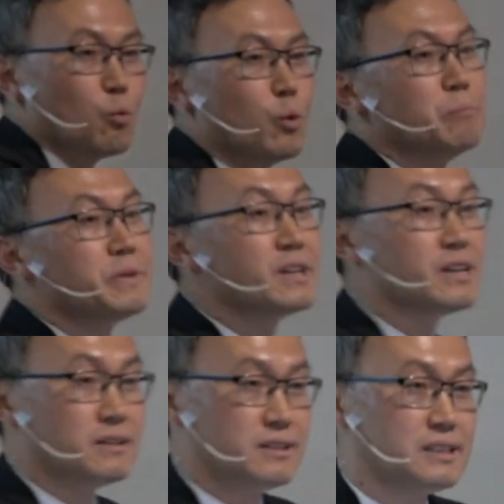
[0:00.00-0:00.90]
1
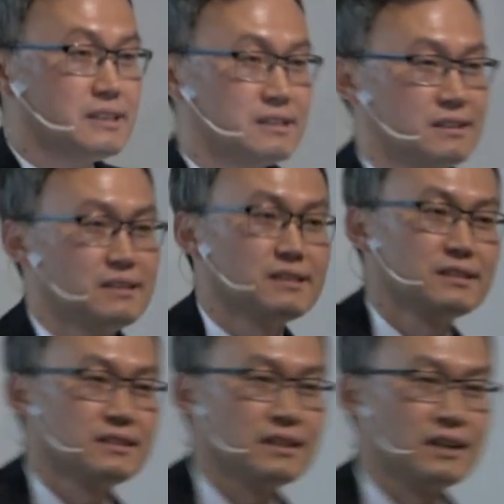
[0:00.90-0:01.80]
million.
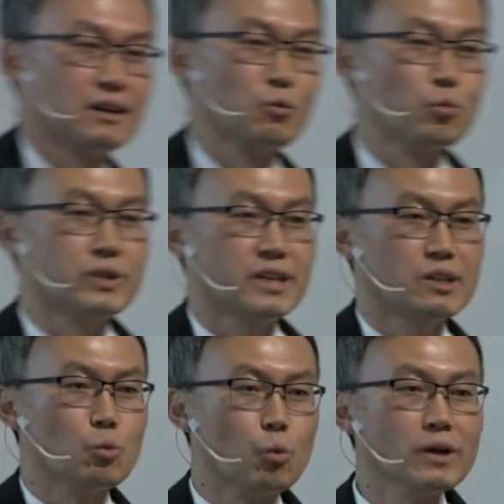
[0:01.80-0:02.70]
Yeah.
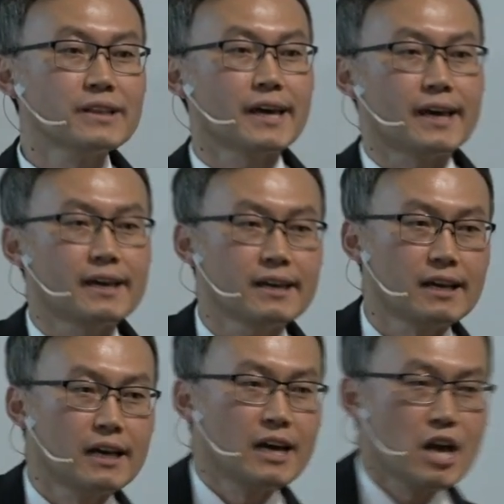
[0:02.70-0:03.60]
Within one
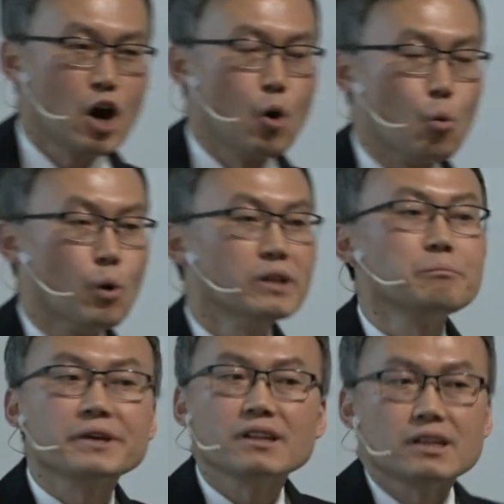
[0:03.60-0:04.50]
day,
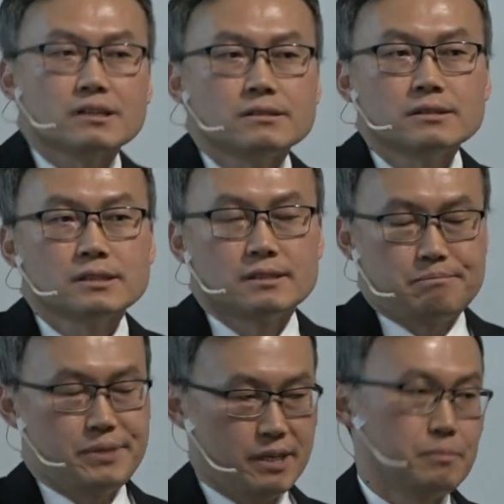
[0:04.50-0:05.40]
1 million
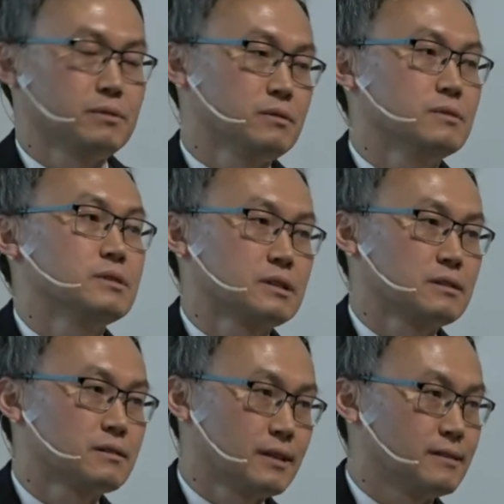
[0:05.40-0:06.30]
people
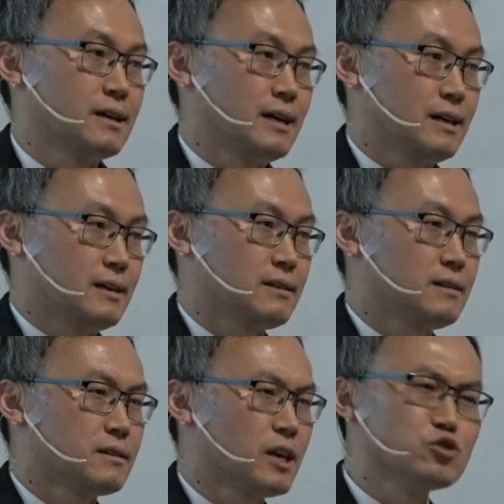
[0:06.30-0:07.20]
can die.
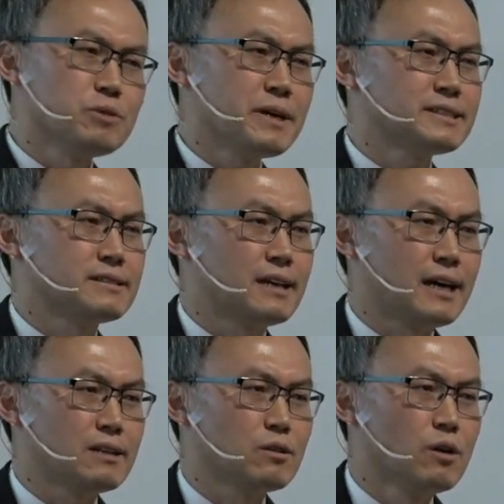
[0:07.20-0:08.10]
Can you imagine
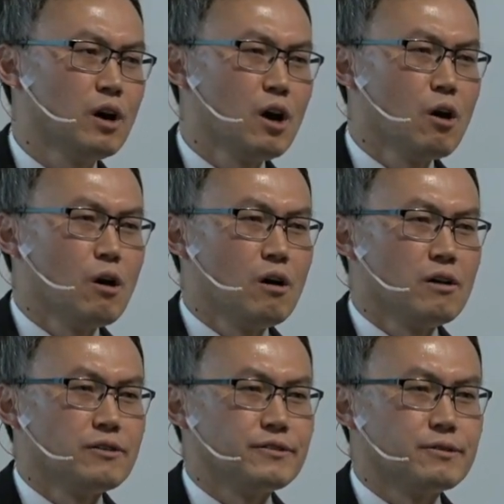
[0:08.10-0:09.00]
that?
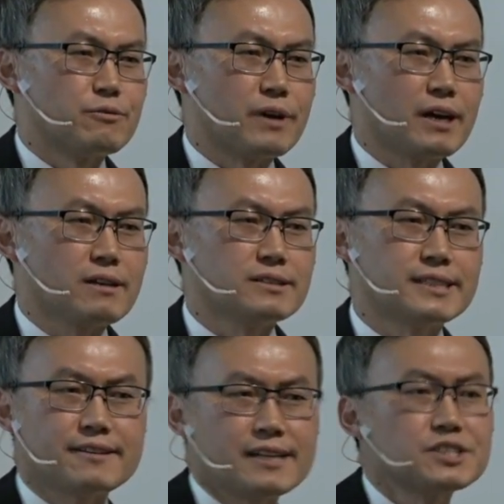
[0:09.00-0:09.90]
Right?
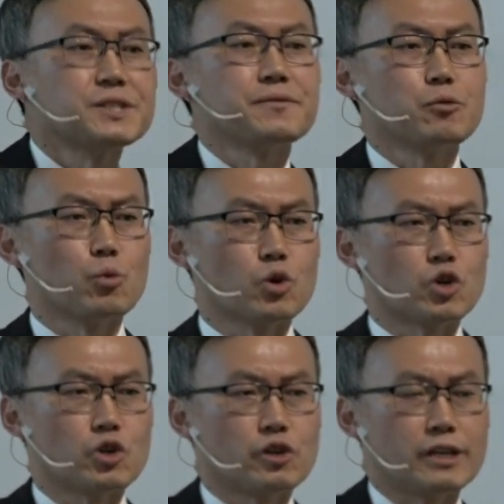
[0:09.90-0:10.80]
Syrian civil
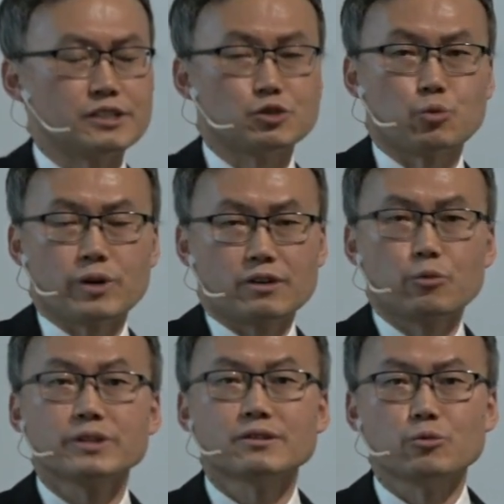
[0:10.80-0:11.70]
war, and we, are,
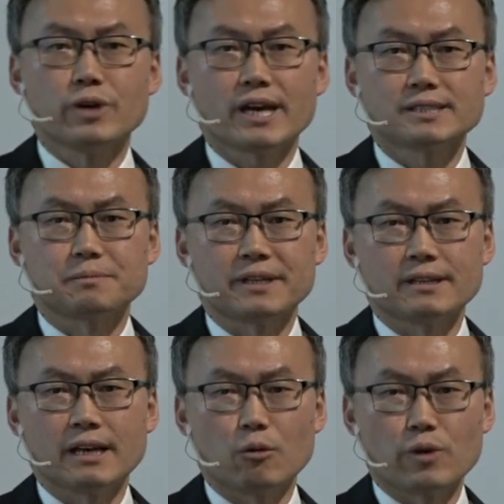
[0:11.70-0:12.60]
we, has
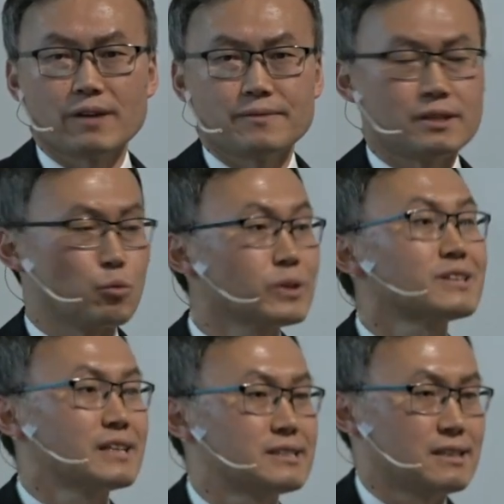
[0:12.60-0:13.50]
been, uh, we have been
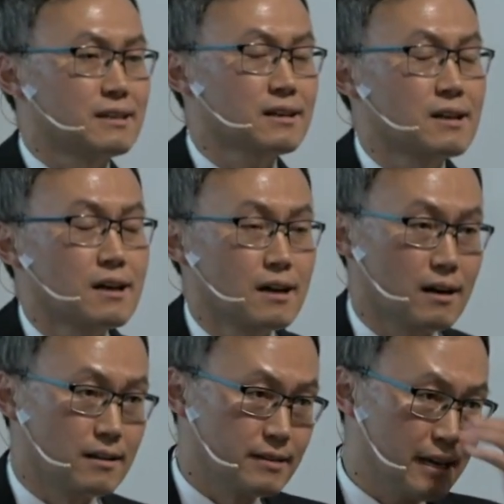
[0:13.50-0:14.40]
witnessing
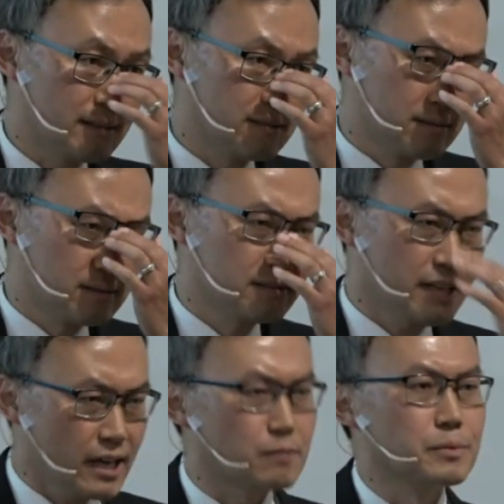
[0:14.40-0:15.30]
uh, that
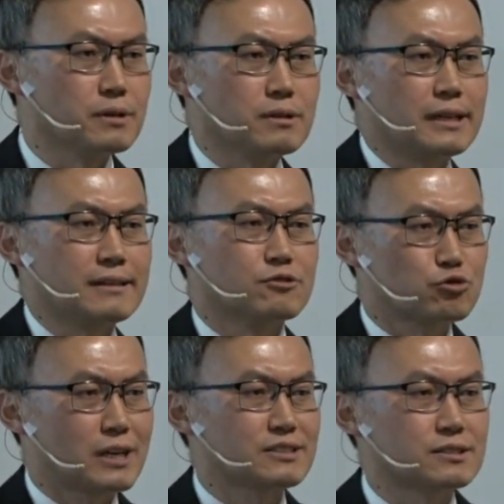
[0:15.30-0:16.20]
terrible and
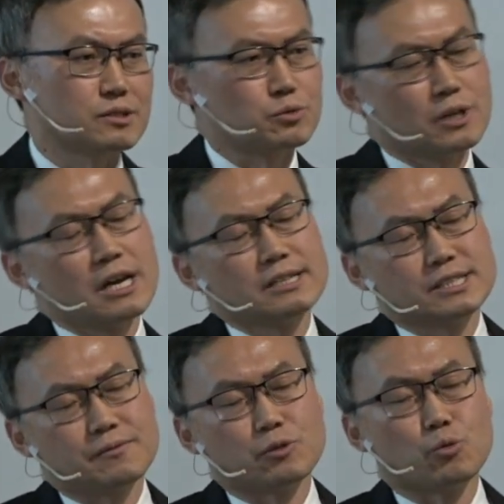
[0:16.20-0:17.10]
atrocious
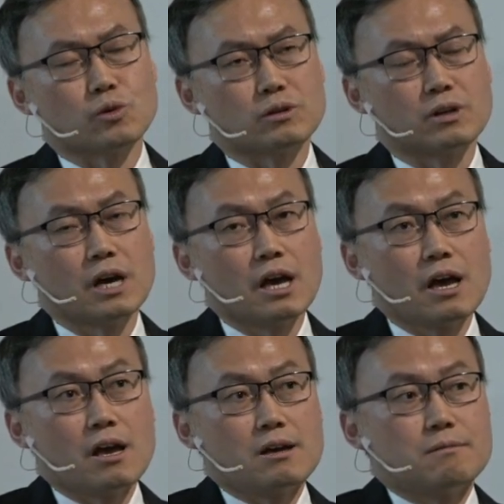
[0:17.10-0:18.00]
civil war.
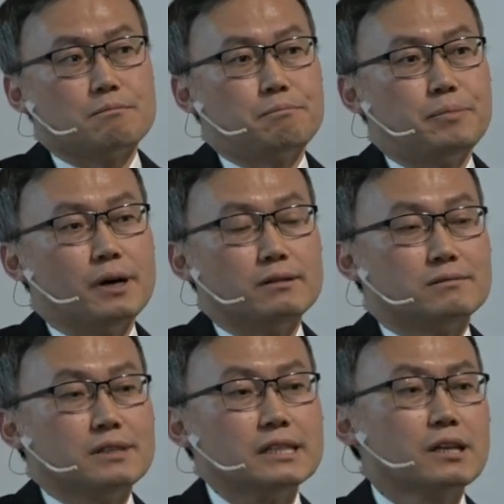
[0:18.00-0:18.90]

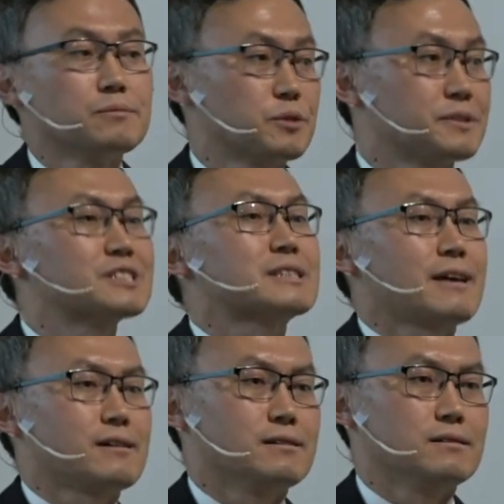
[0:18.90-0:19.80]
But in terms of the
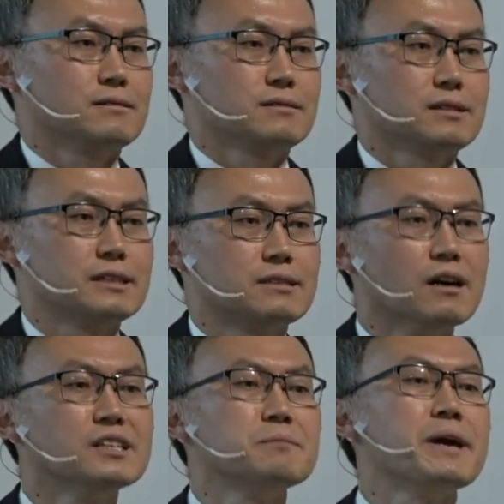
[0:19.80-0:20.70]
scale, it's
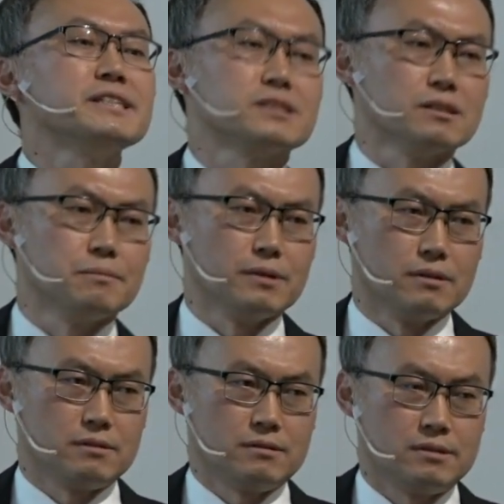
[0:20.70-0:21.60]
unimaginable.
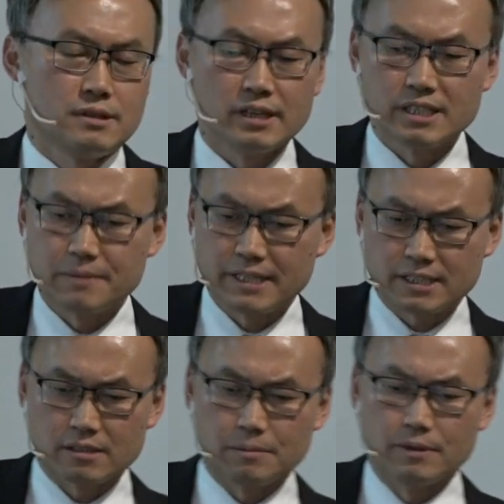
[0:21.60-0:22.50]

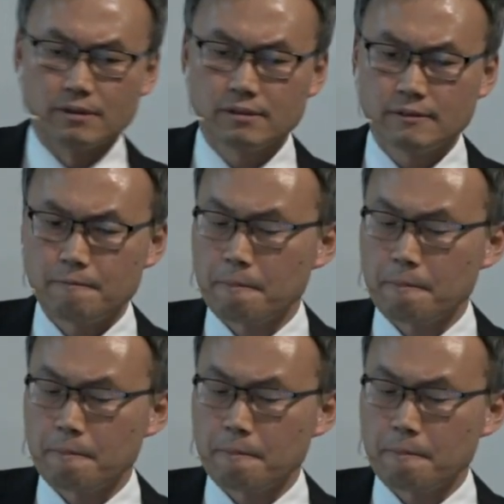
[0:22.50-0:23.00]
Unimaginable.